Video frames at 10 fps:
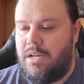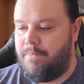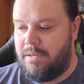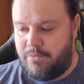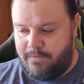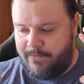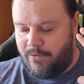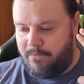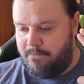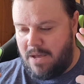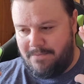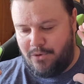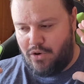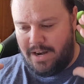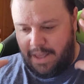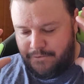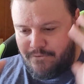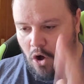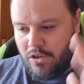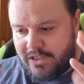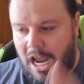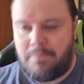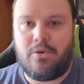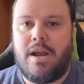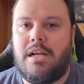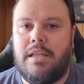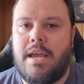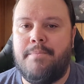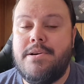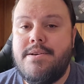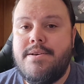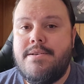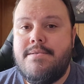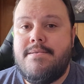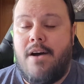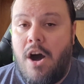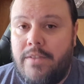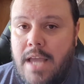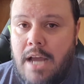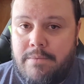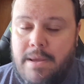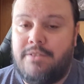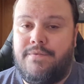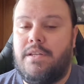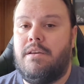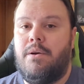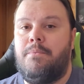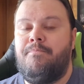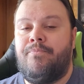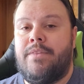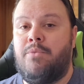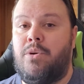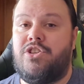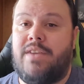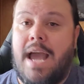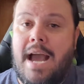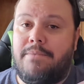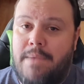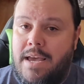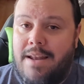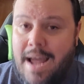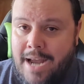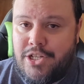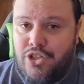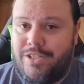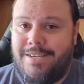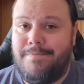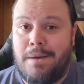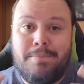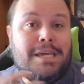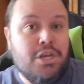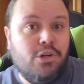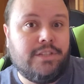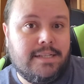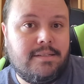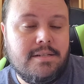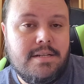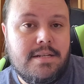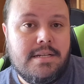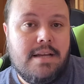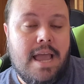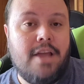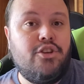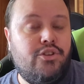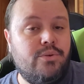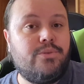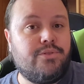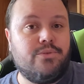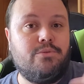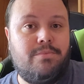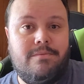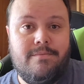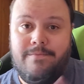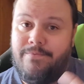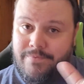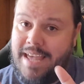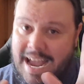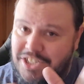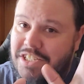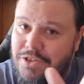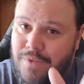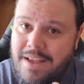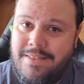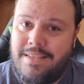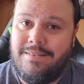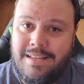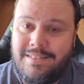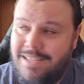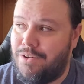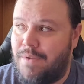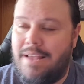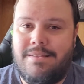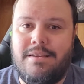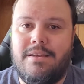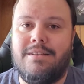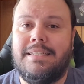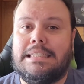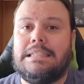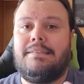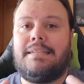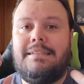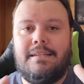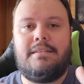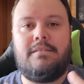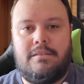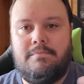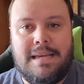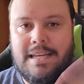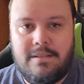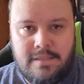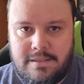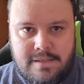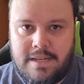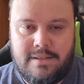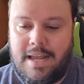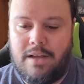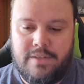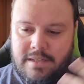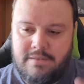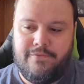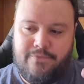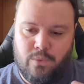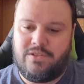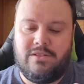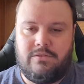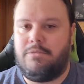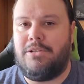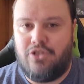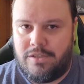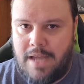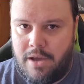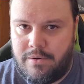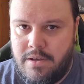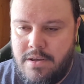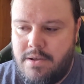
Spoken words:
up and created a false copyright claim on the Ackman's video, in which the Ackman actually appealed it, and YouTube, they actually did the right thing. They did the right thing here. They didn't make it get taken down. They didn't force it to be took down.